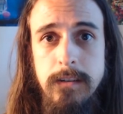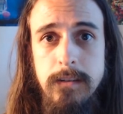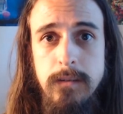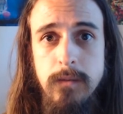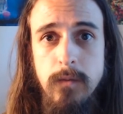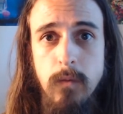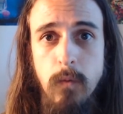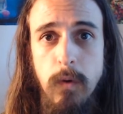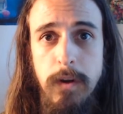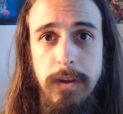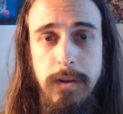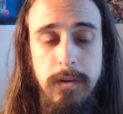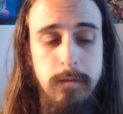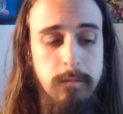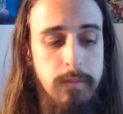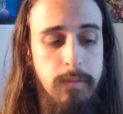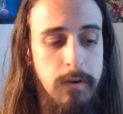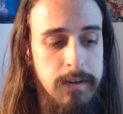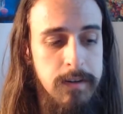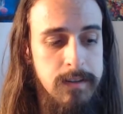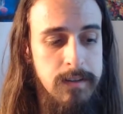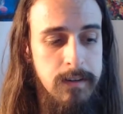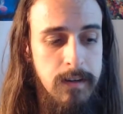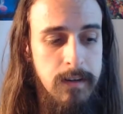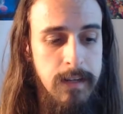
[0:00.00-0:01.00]
what you
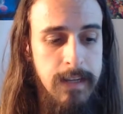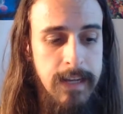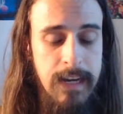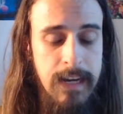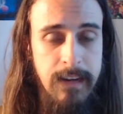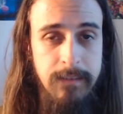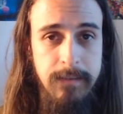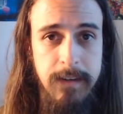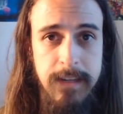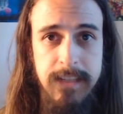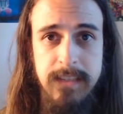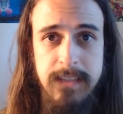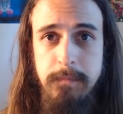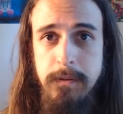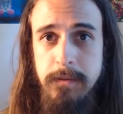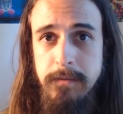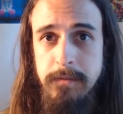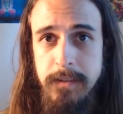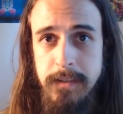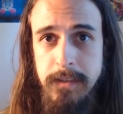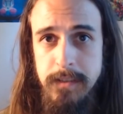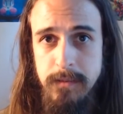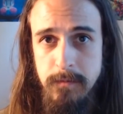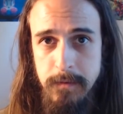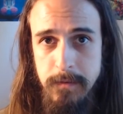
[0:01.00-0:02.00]
personally have
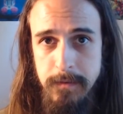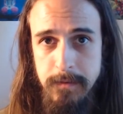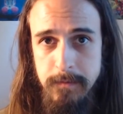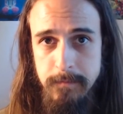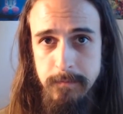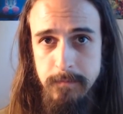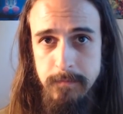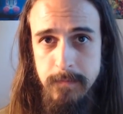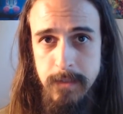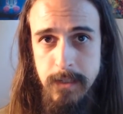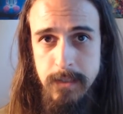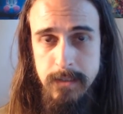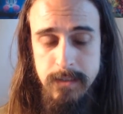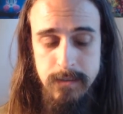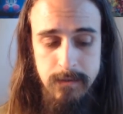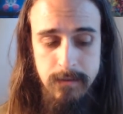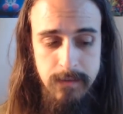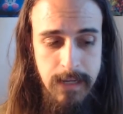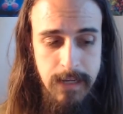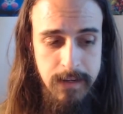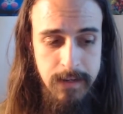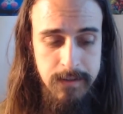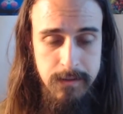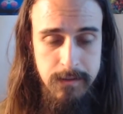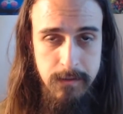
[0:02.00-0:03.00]
experienced with them. So that
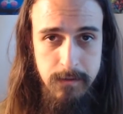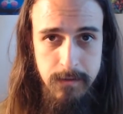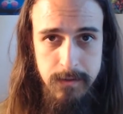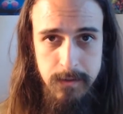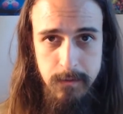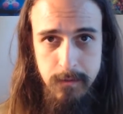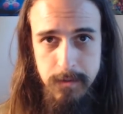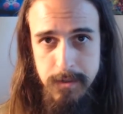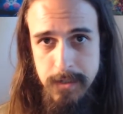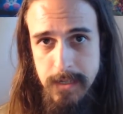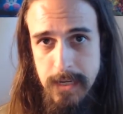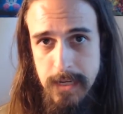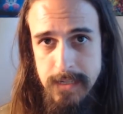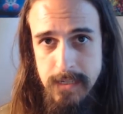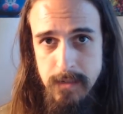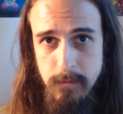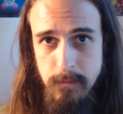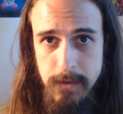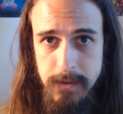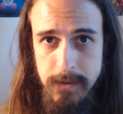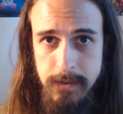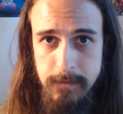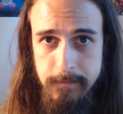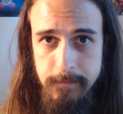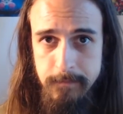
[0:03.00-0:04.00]
is your association with
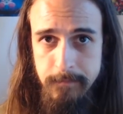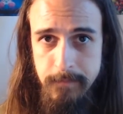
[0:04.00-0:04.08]
them.